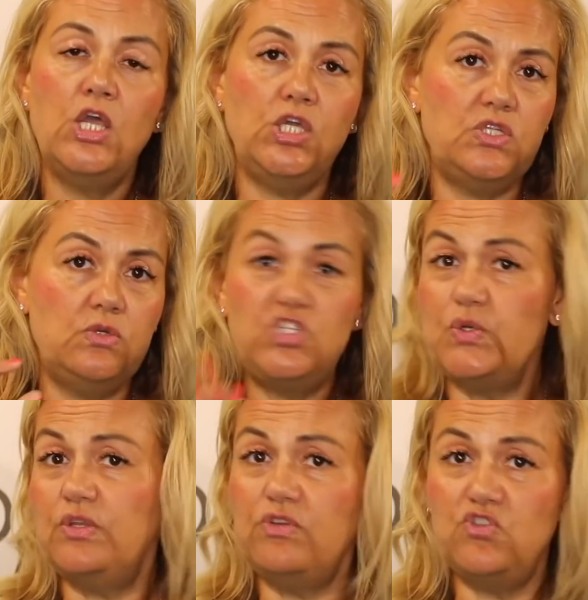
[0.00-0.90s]
You do
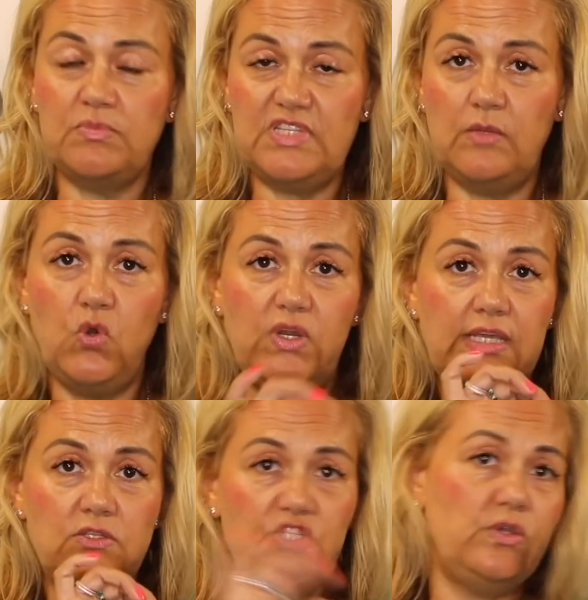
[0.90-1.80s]
2 or 3 drops in the
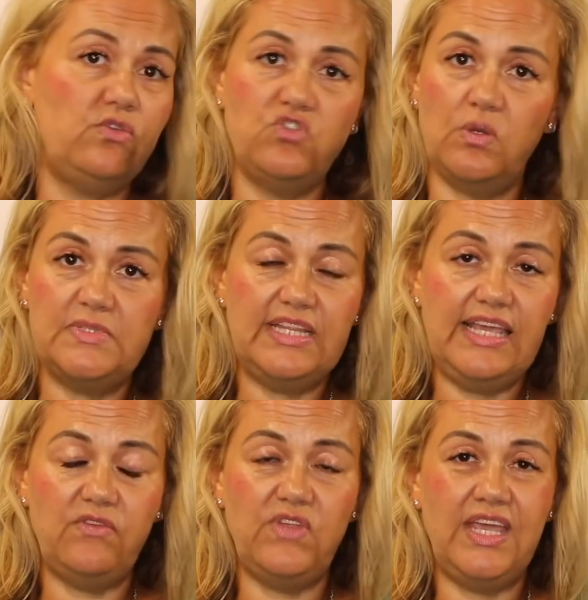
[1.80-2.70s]
morning, 2 or 3 drops in
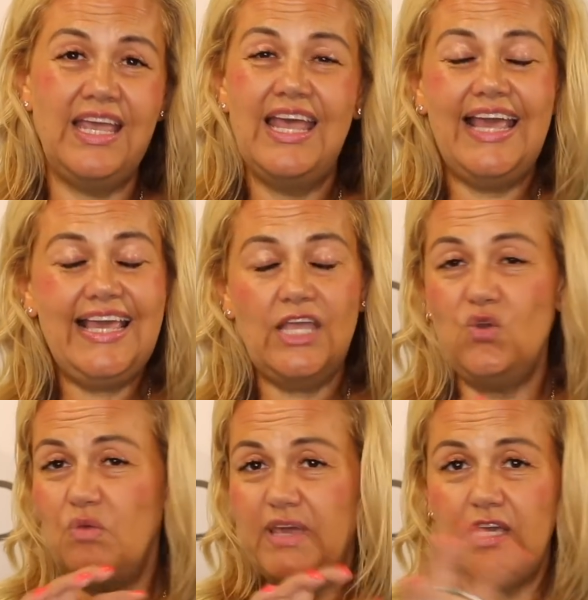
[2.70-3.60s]
the evening. Again,
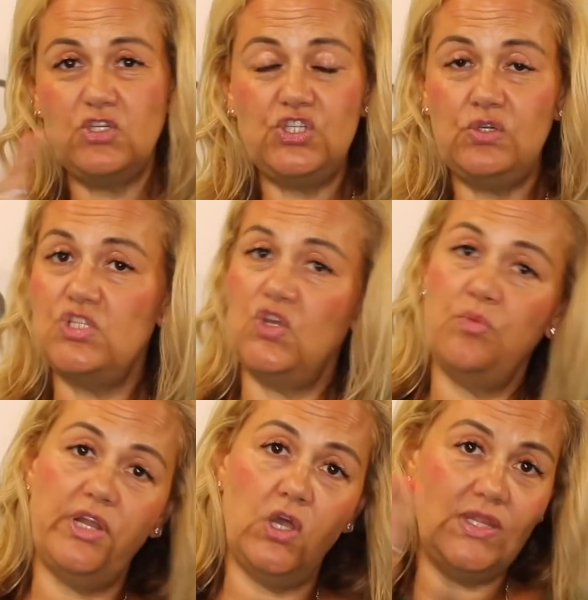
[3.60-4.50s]
you can pick and choose. You
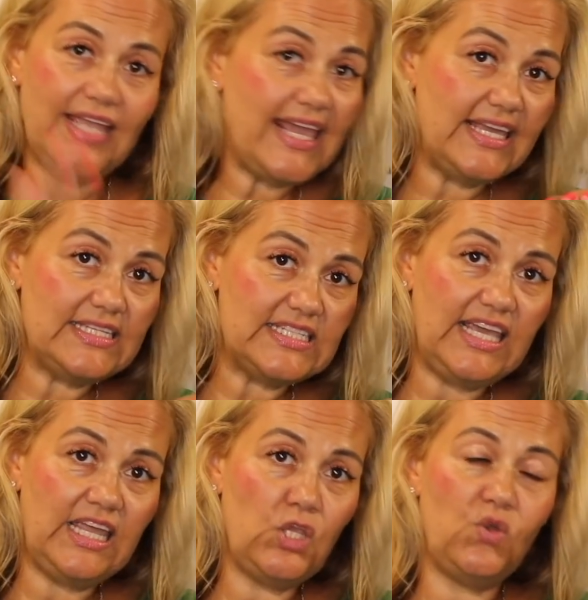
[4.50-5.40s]
can put it on naked
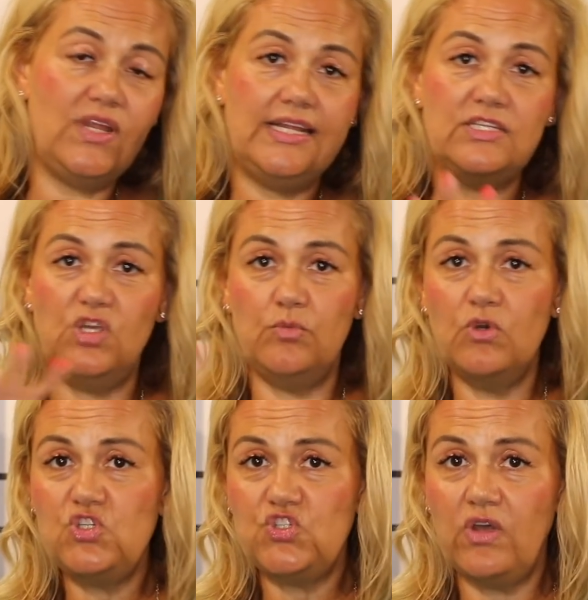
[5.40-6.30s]
skin. You can add it to your
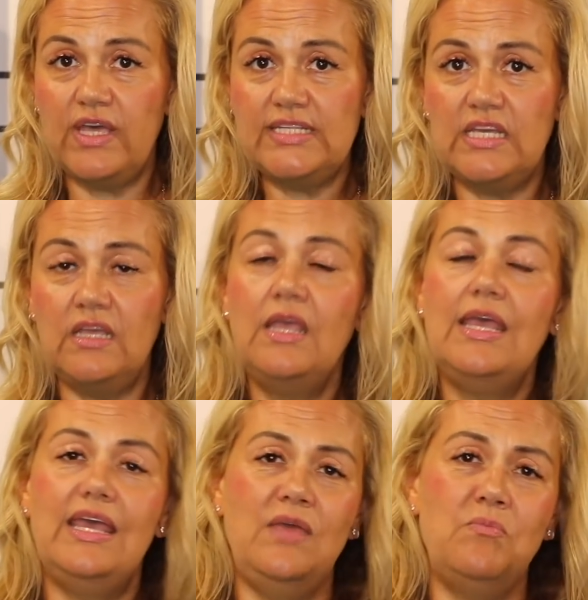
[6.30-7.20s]
moisturizer.
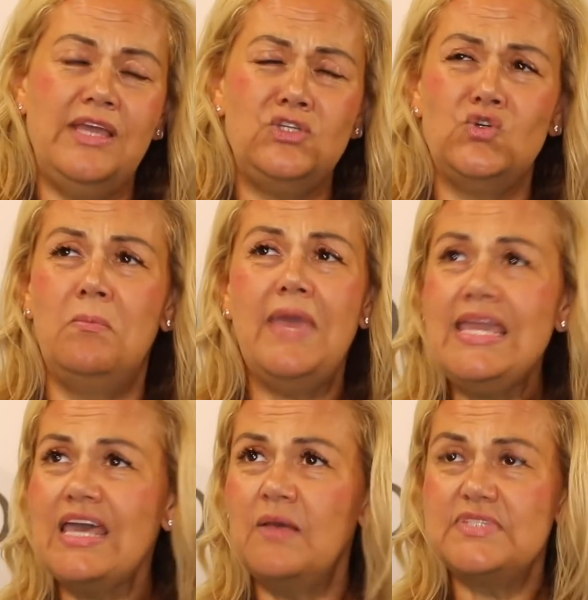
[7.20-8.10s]
It makes your
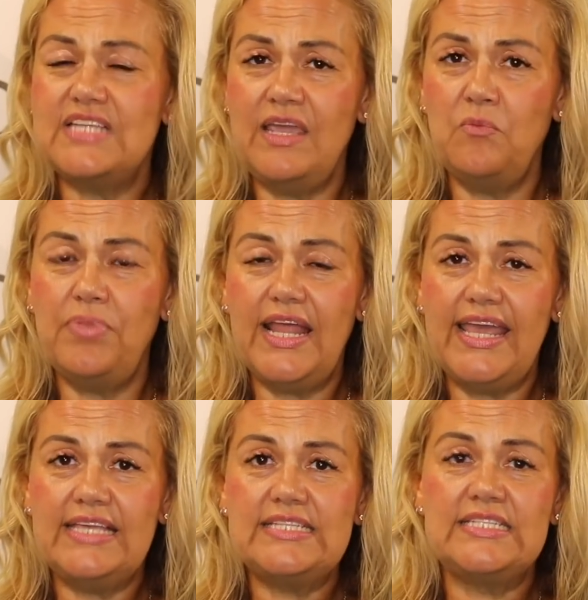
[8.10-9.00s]
makeup stay in
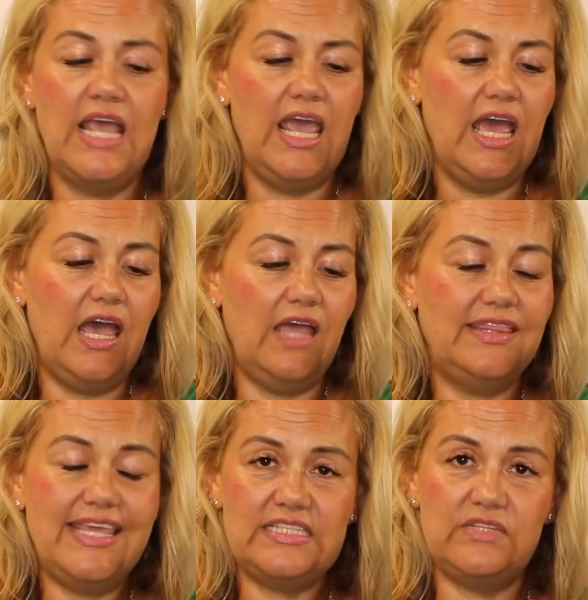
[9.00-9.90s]
place.
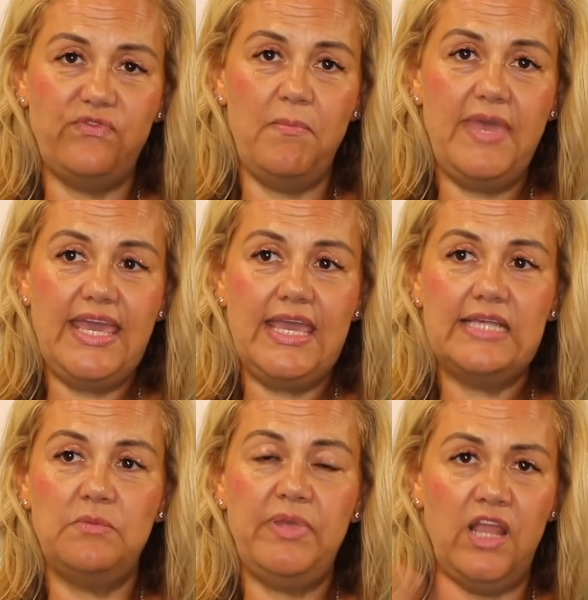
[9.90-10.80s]
This, for me,
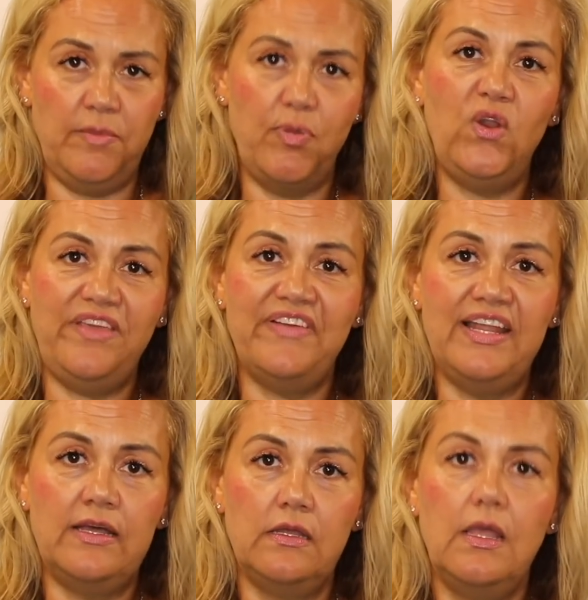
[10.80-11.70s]
is a bit like
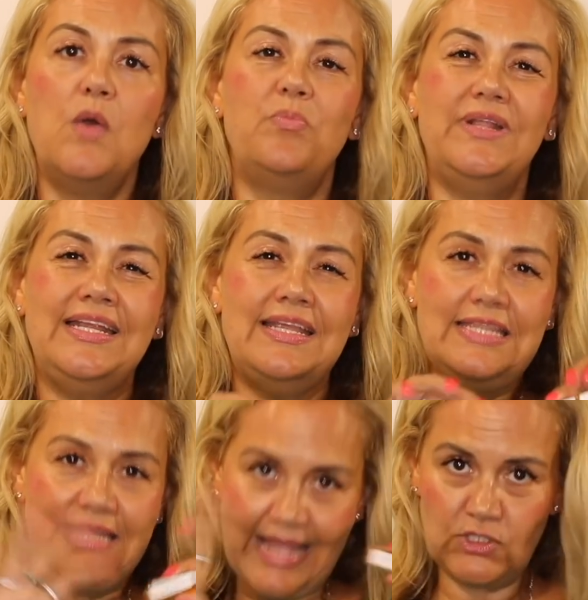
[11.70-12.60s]
polyfiller, but in a
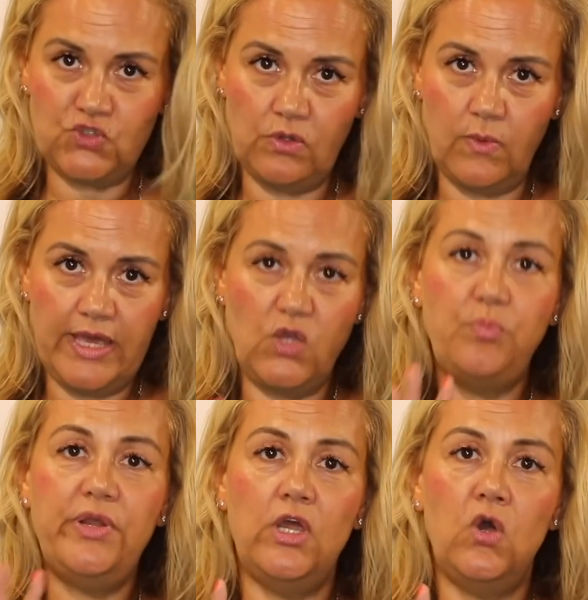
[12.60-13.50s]
natural way. You
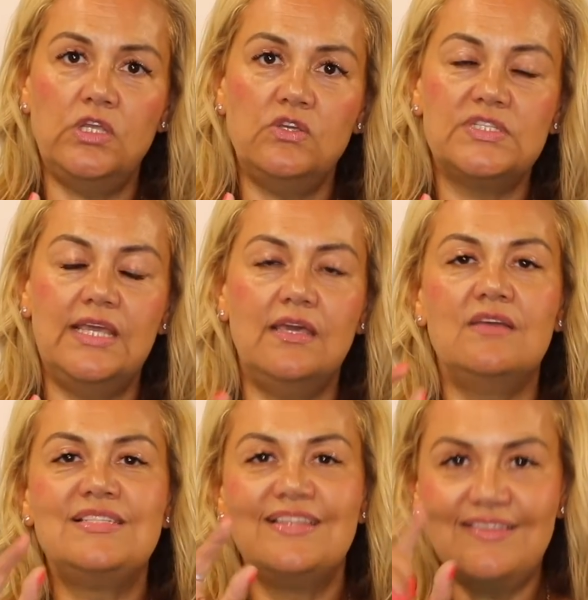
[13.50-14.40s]
put it on and your skin
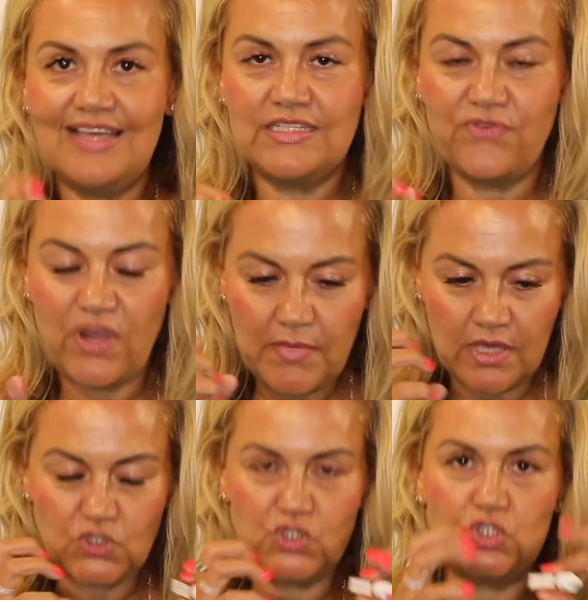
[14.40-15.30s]
goes, thanks very
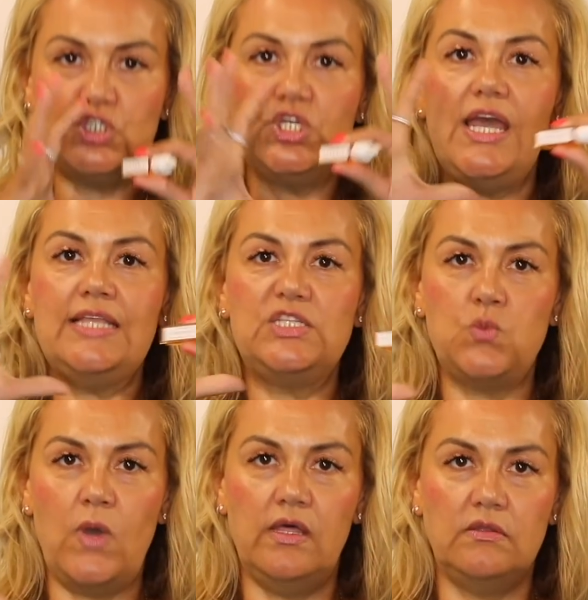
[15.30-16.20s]
much, and
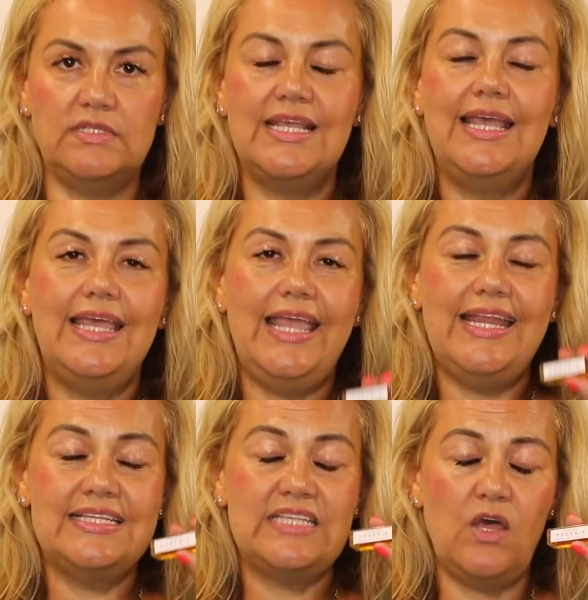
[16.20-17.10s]
swells.
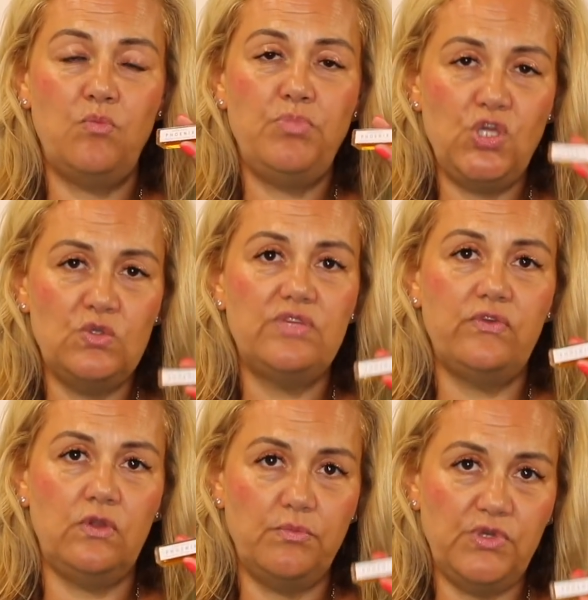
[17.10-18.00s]
It is a
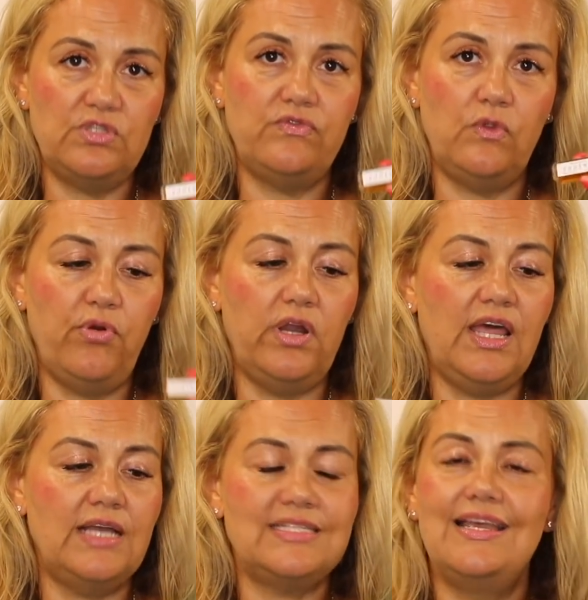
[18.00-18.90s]
beautiful, beautiful
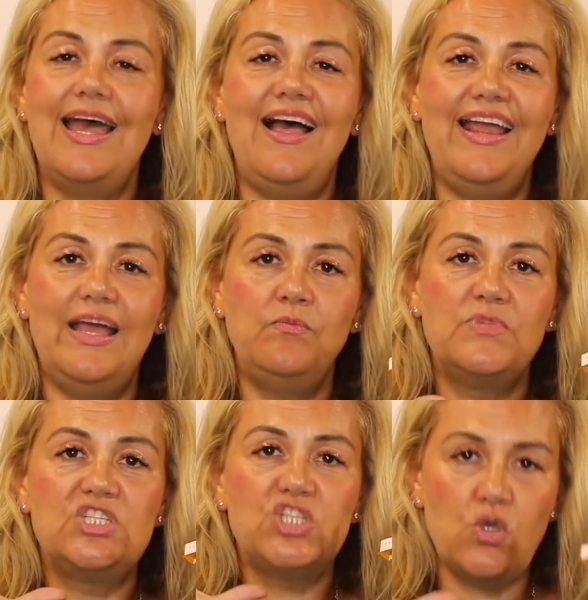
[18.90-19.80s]
product. I
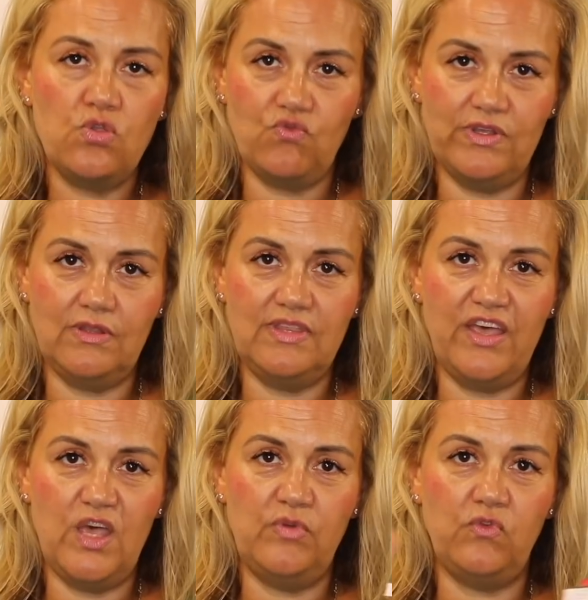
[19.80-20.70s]
am so thrilled
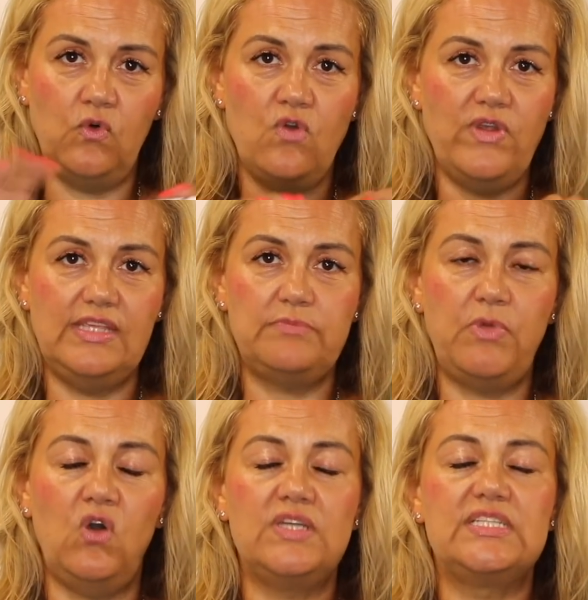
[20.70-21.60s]
that Herbivore are in this
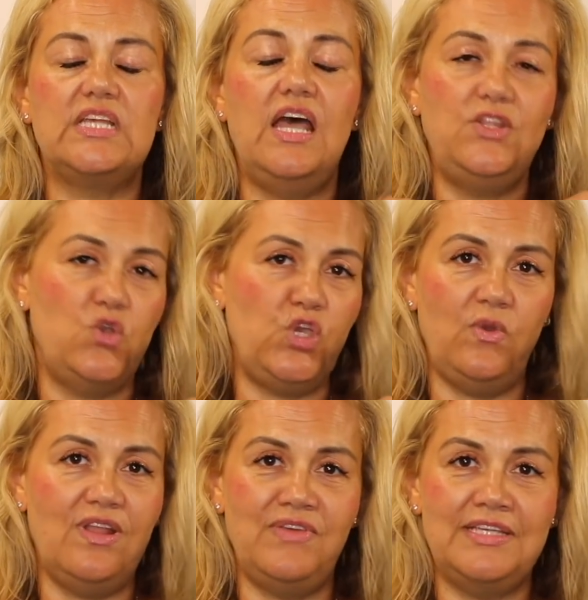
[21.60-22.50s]
box. I know you
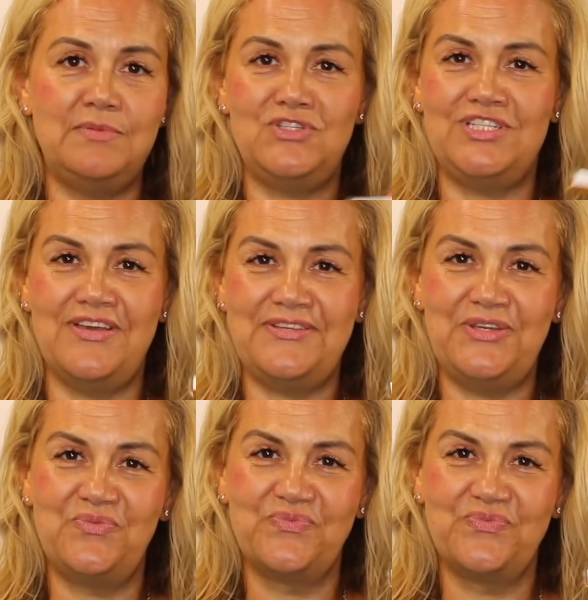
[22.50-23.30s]
will love it as much as I do.